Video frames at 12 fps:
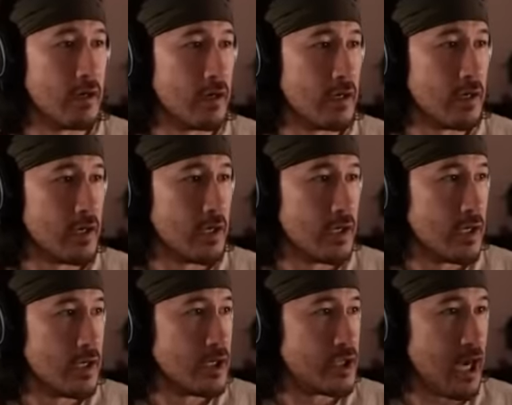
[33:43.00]
Opening the
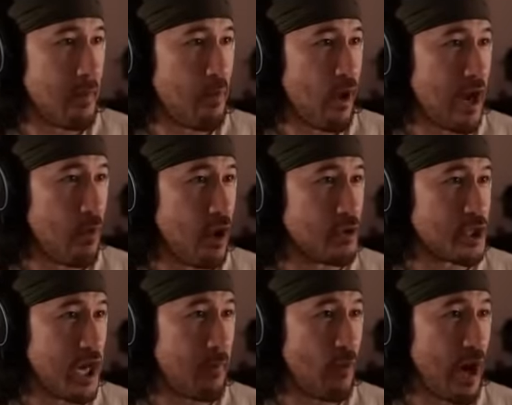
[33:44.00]
door. I'm opening. Ship wee woo,
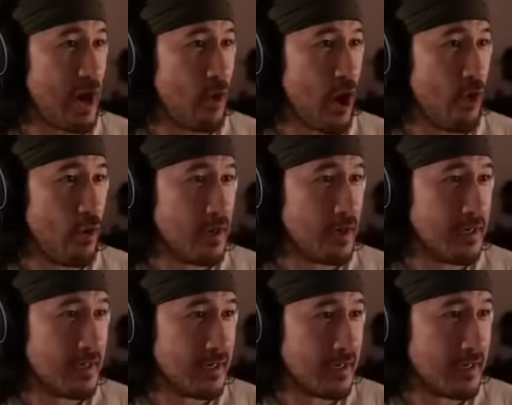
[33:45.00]
ship wee woo.
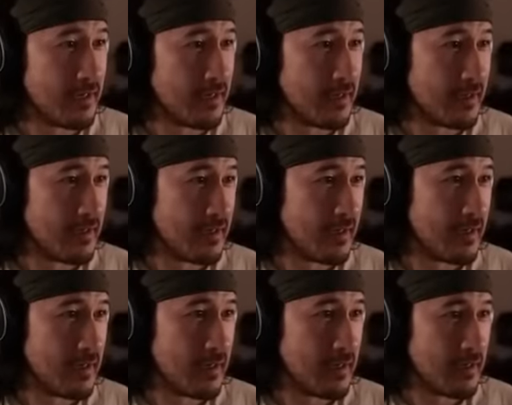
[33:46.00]
I have a
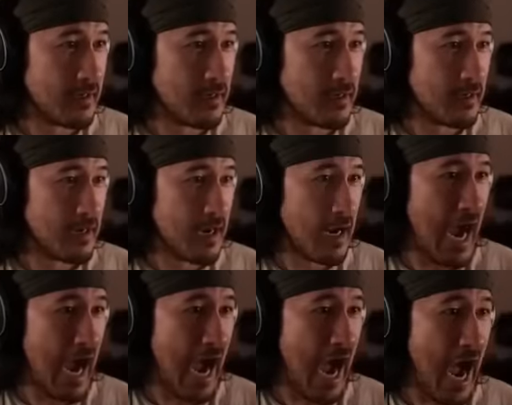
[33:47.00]
shovel. I have a shovel.
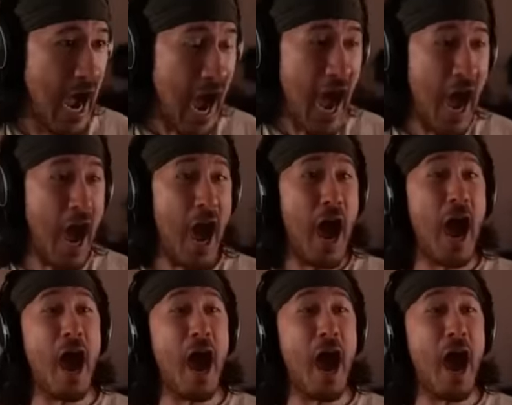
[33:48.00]
Ah!